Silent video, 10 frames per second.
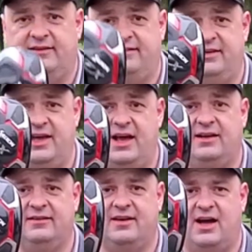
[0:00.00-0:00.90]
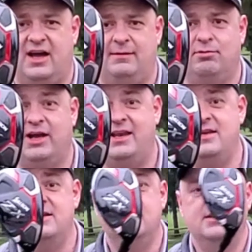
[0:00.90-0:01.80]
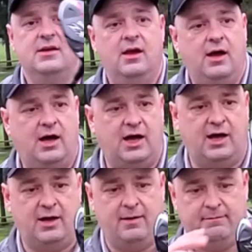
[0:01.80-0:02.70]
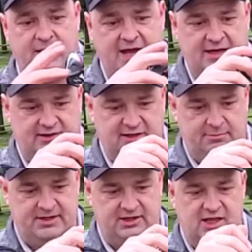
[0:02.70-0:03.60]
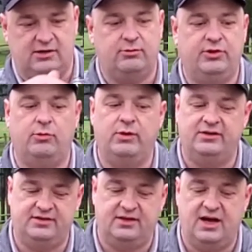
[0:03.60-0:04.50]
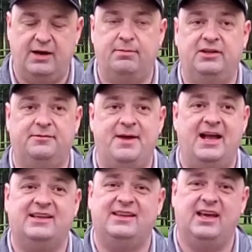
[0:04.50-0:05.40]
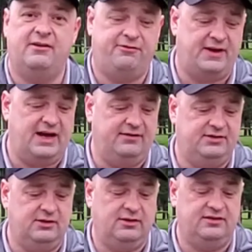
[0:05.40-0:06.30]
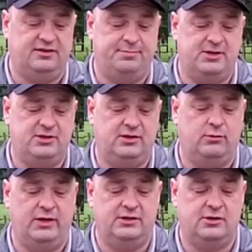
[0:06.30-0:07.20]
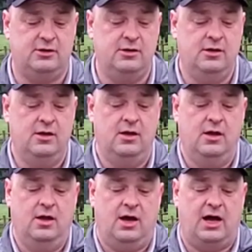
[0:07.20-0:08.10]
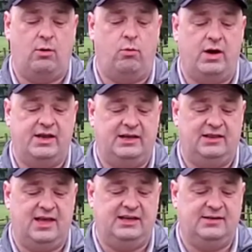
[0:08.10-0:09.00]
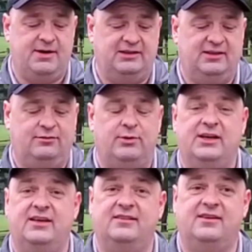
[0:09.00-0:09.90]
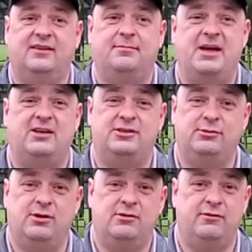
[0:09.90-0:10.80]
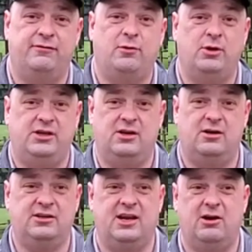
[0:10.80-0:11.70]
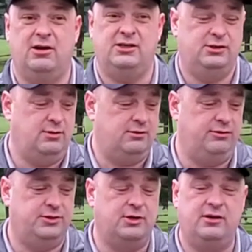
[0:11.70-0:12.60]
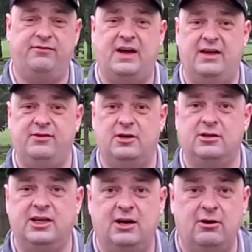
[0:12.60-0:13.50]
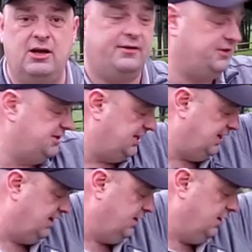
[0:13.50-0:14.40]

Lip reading: ZX hybrid. Had a little bit of luck with the Wilson hybrids back in the F5 series, especially in the winter. What I liked about this one is it is about a 240 yard carry, 235 yard carry off the tee.